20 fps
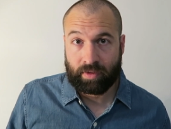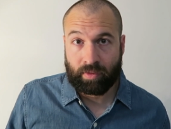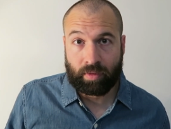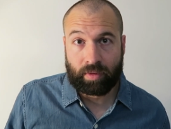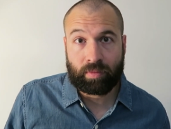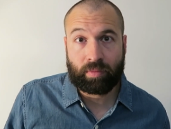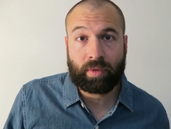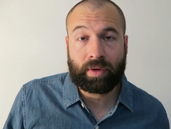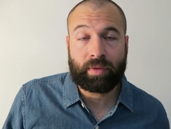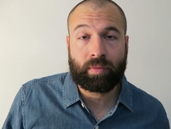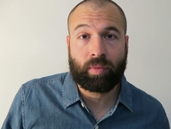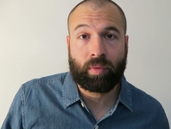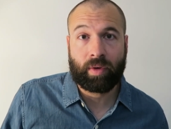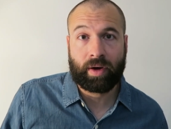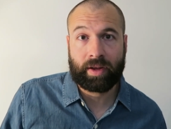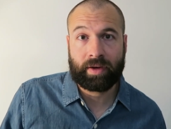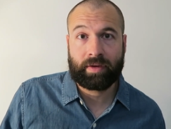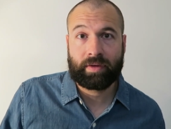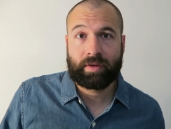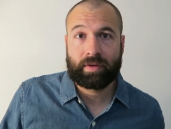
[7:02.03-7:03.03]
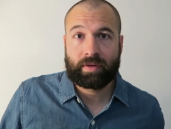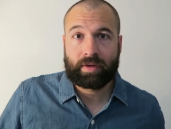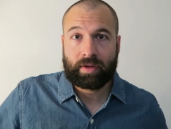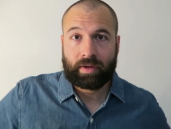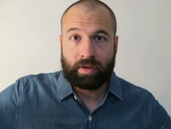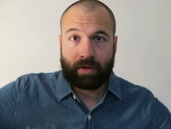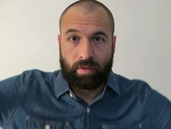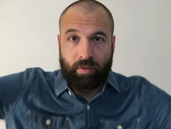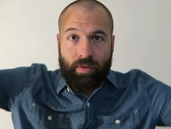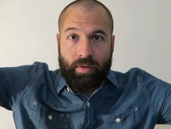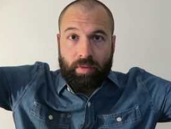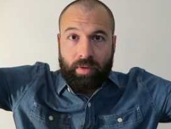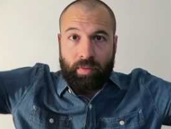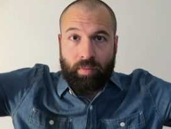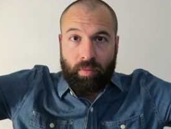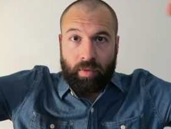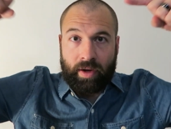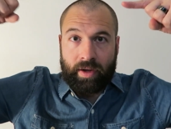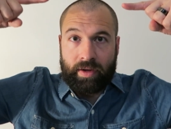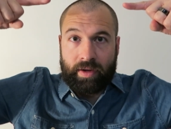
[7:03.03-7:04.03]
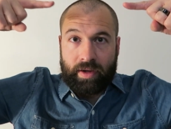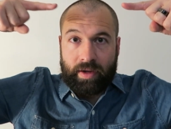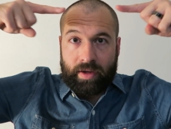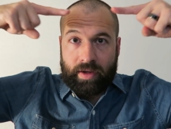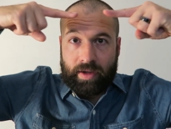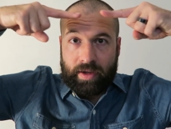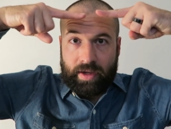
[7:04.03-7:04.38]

Norwood one, Norwood one